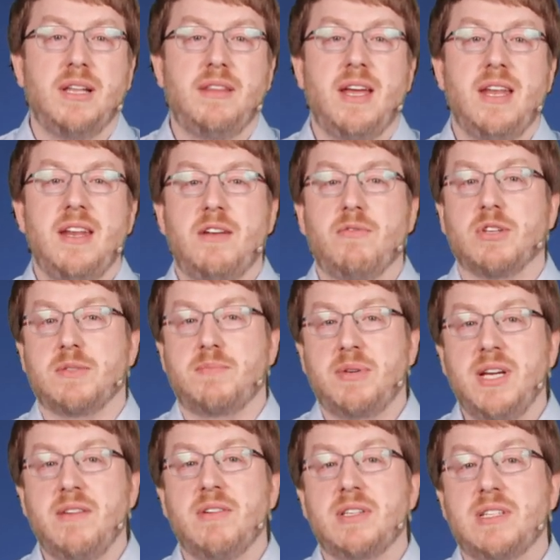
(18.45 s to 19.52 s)
than it was
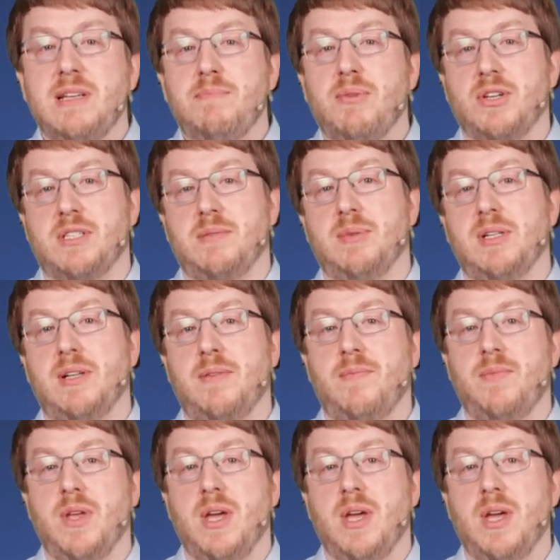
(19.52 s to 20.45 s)
previously possible.